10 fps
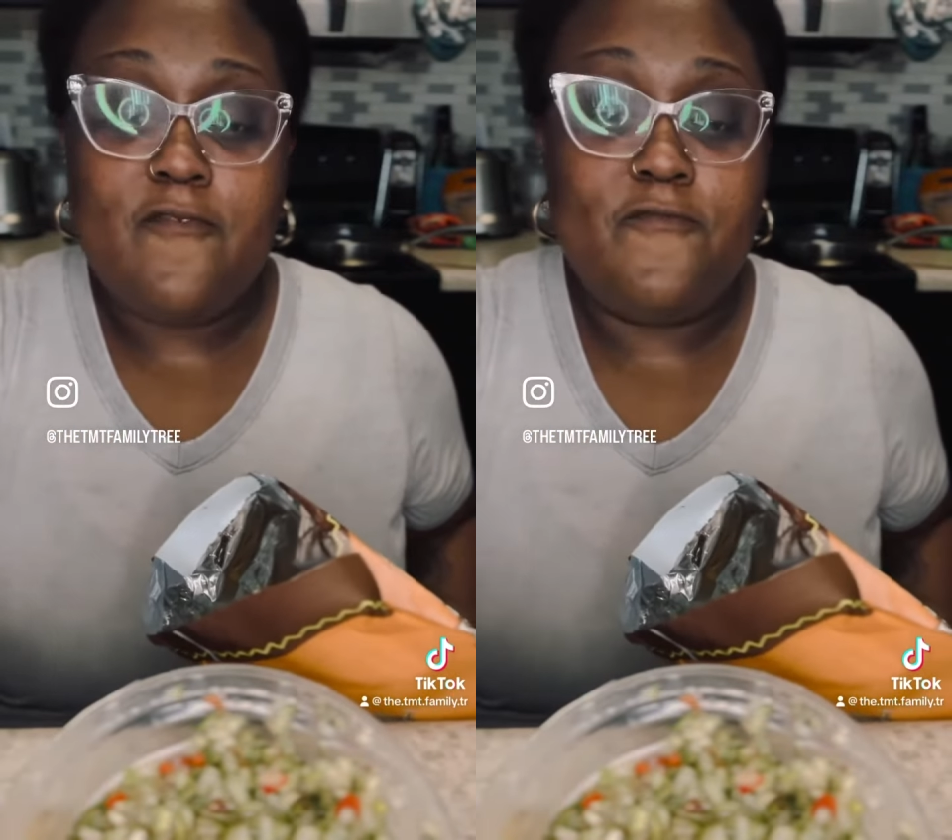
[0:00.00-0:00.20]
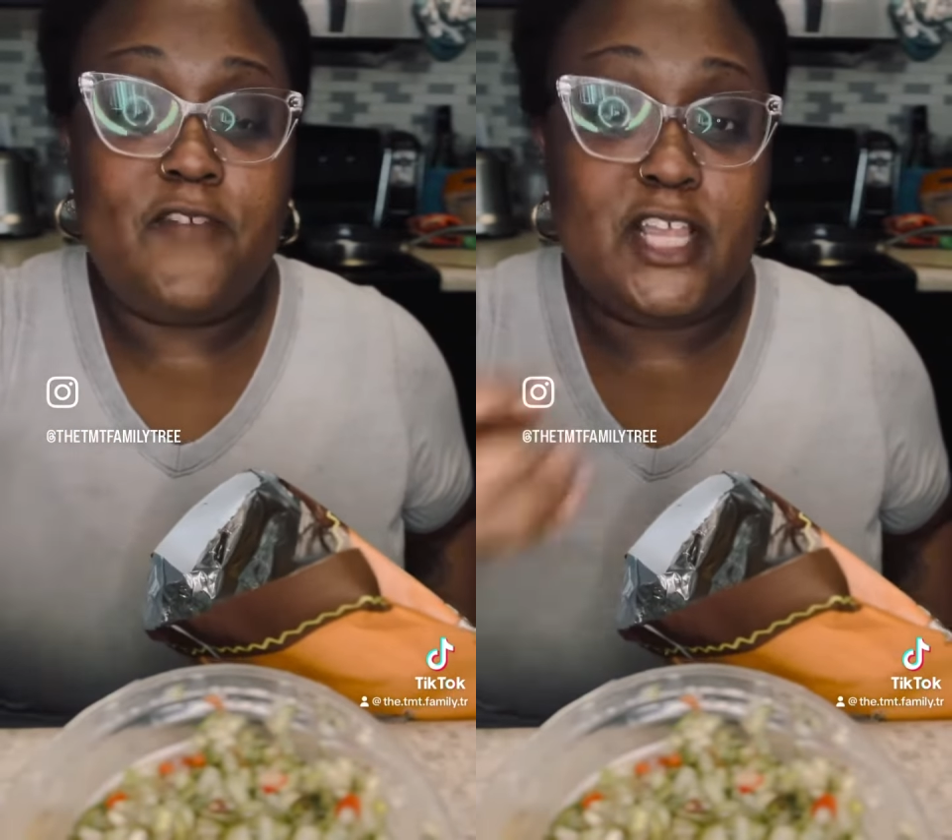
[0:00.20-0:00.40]

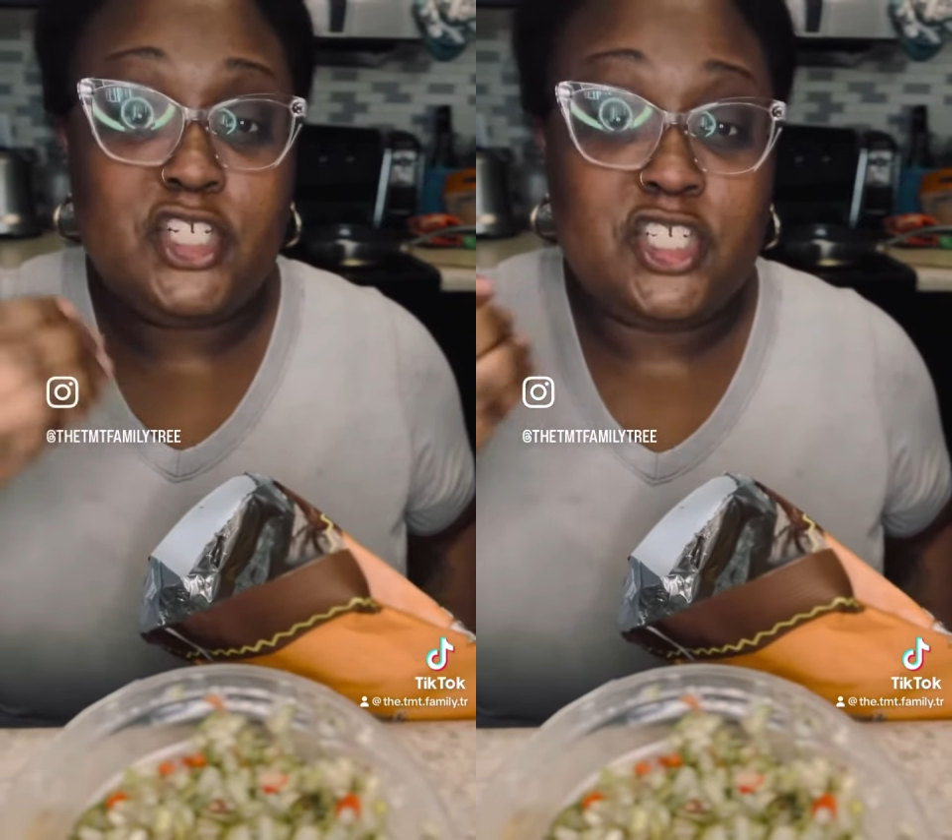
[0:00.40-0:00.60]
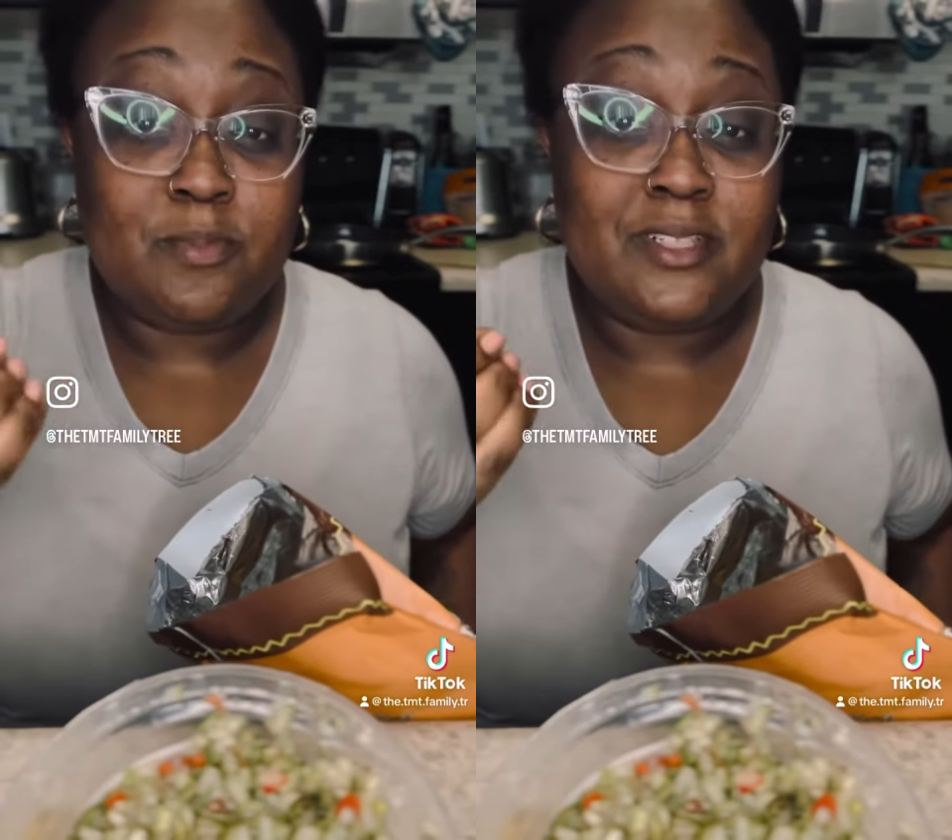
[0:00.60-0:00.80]

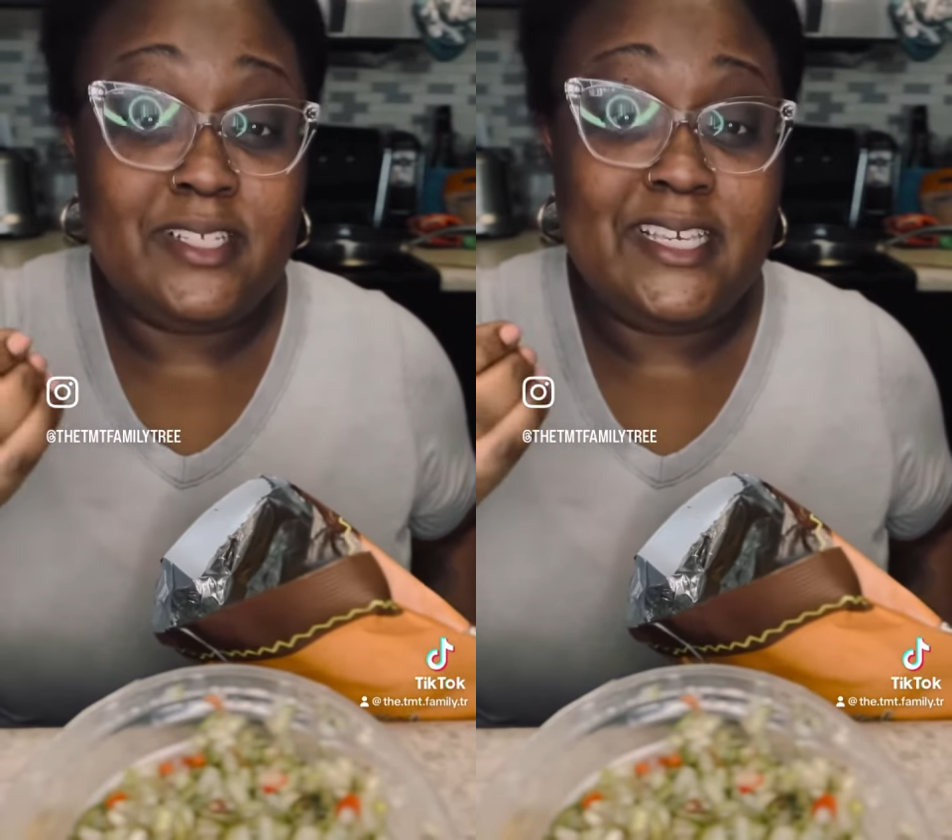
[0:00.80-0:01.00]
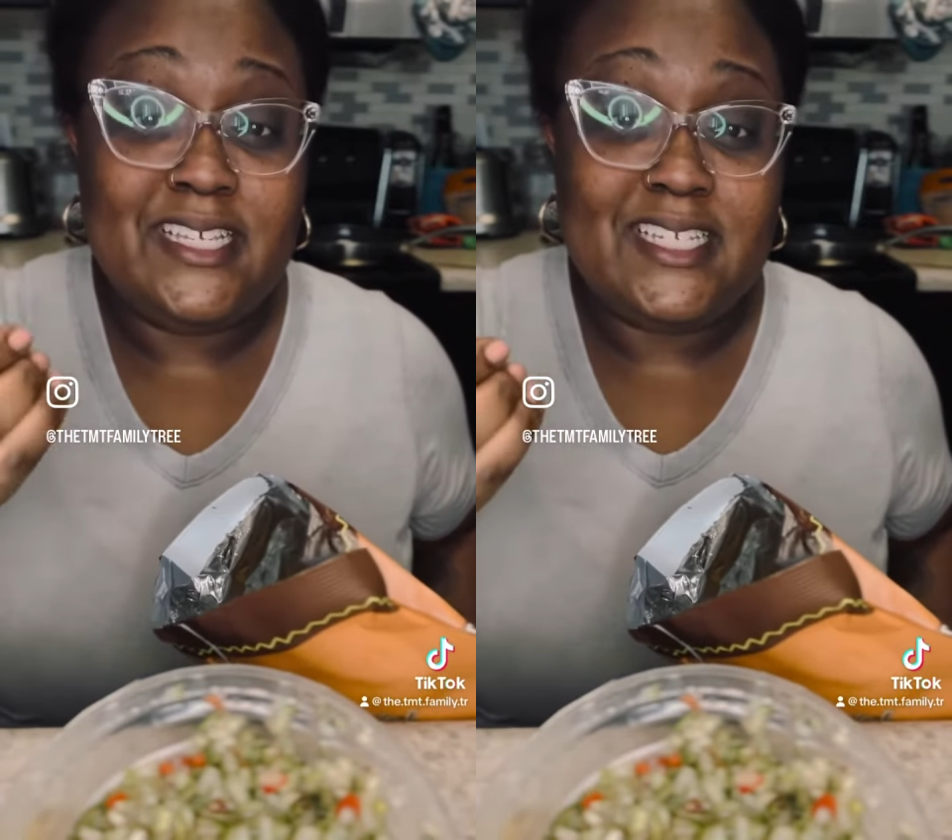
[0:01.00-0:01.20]

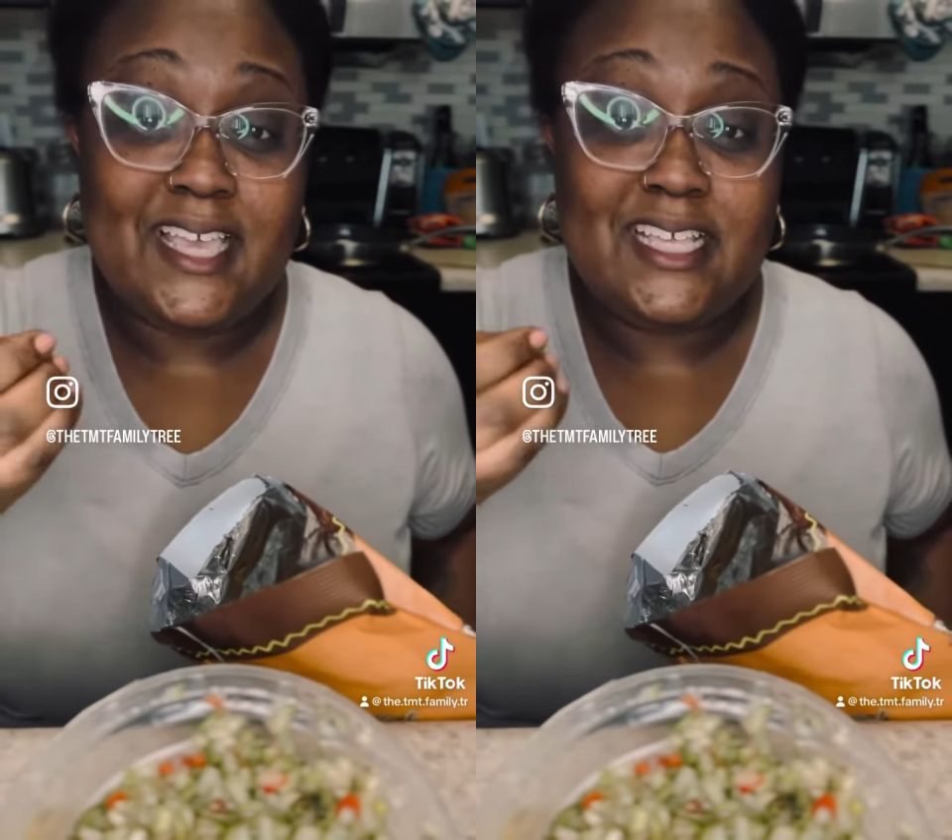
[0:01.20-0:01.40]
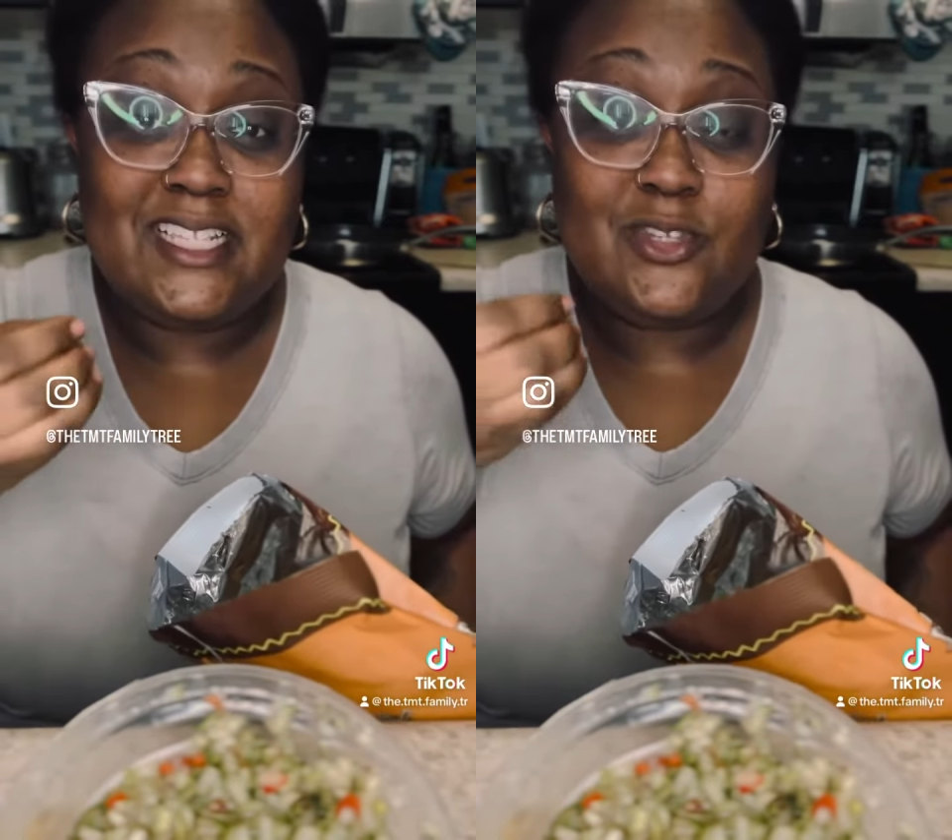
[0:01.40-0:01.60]
vegetably it
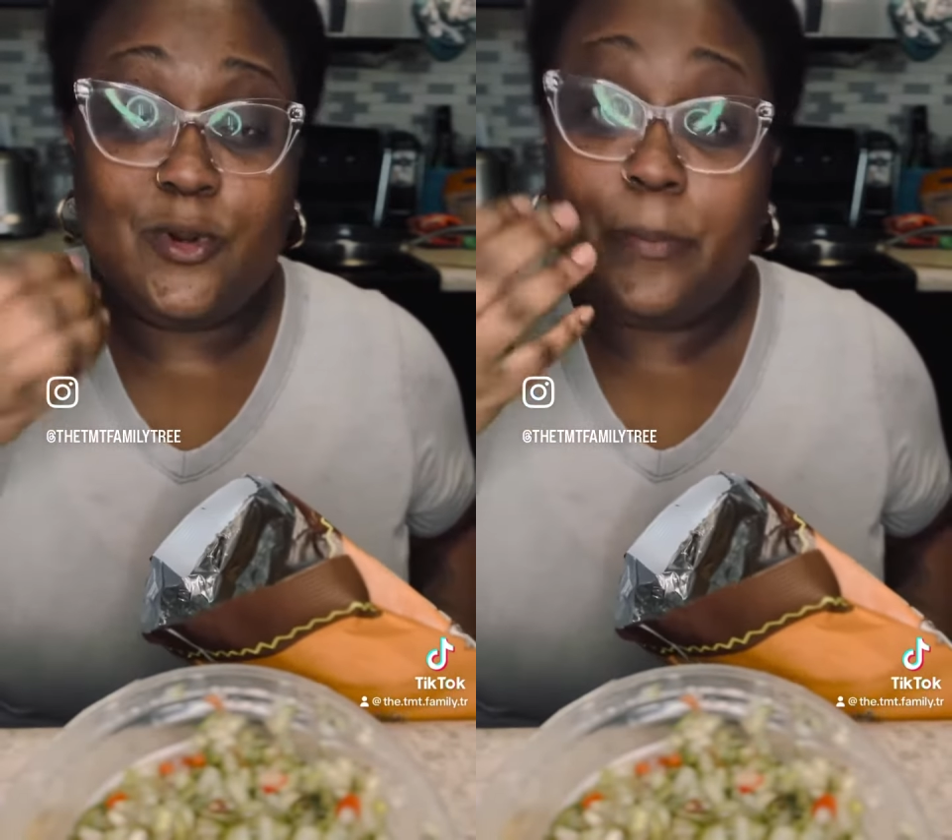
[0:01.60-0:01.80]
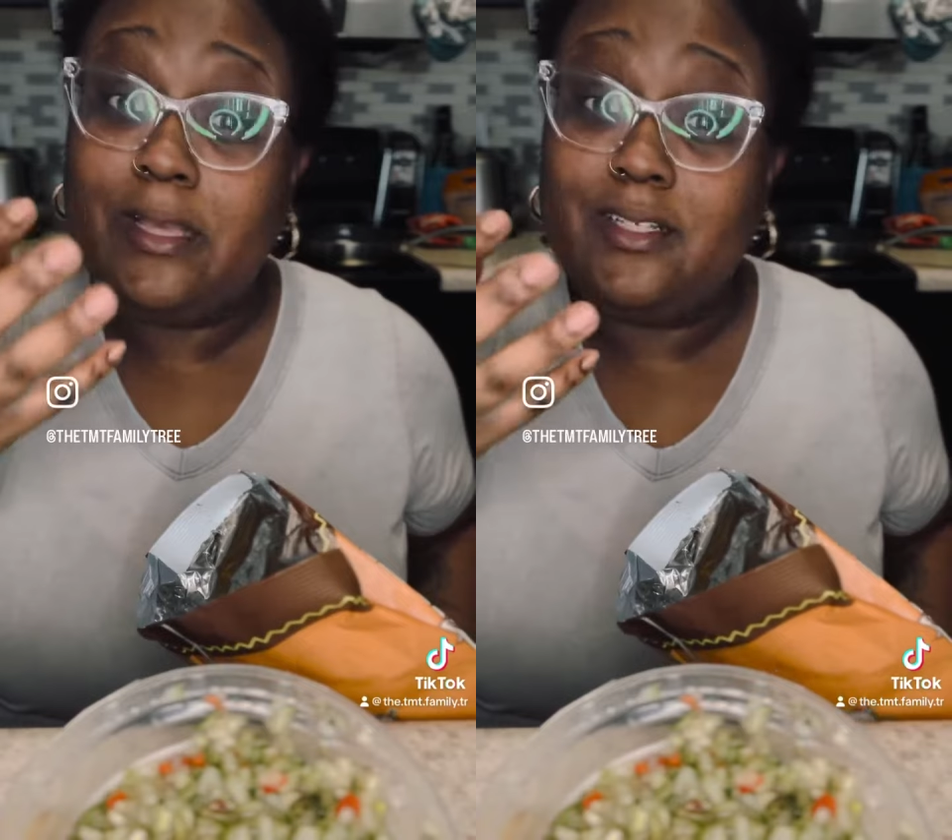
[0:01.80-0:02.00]
tastes or
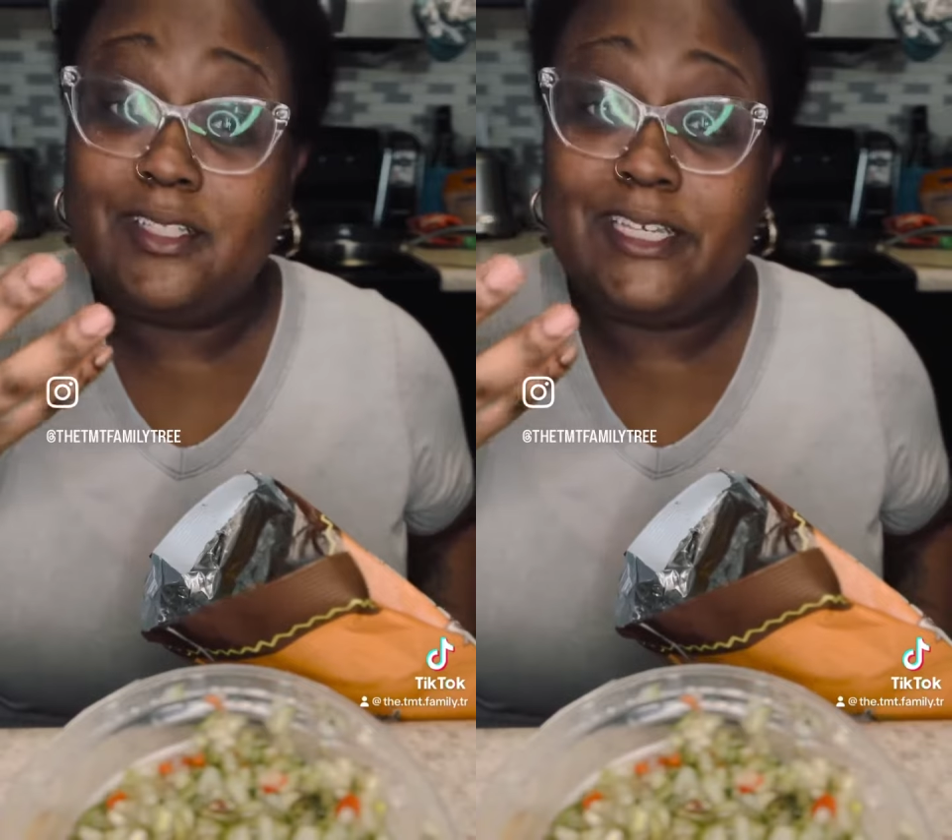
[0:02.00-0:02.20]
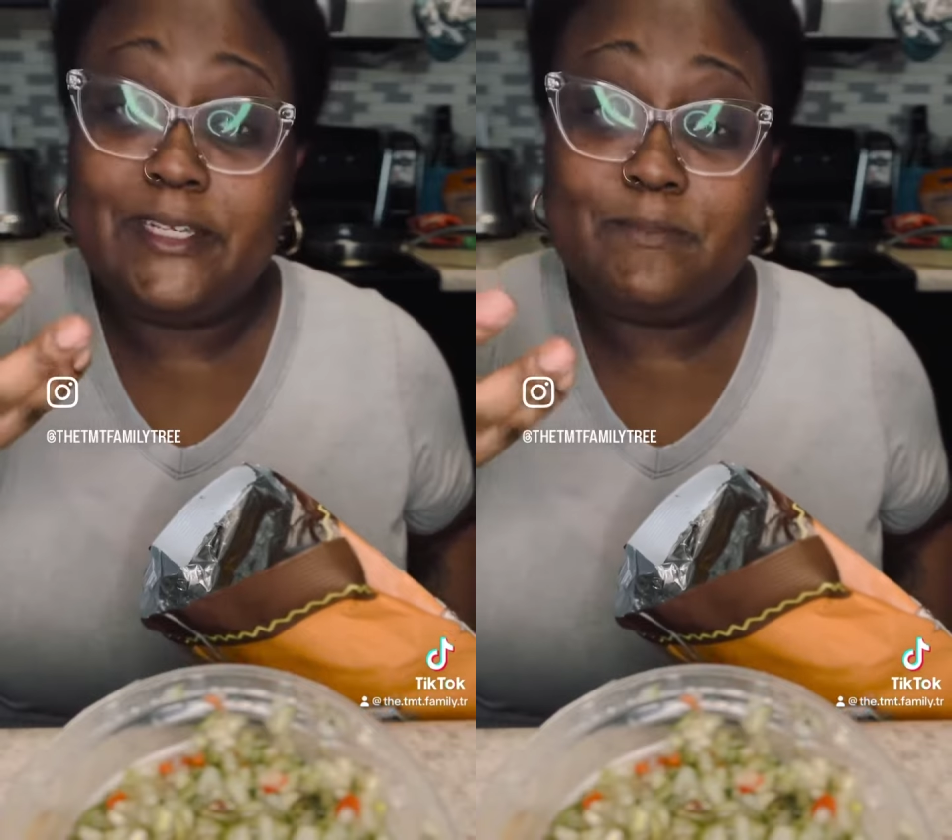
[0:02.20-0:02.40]
pickly.